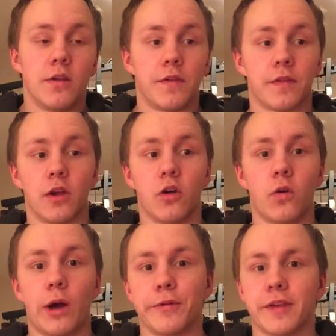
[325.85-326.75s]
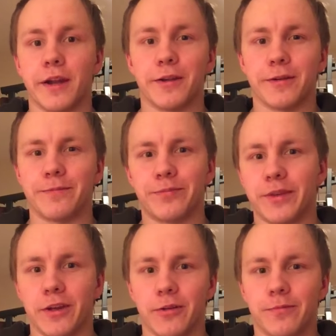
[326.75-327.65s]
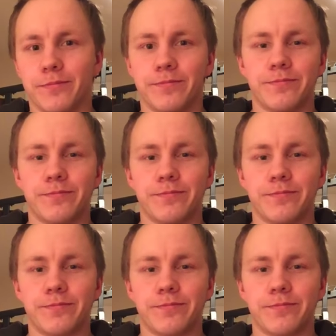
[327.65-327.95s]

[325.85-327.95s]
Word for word: So I was kind of, you know,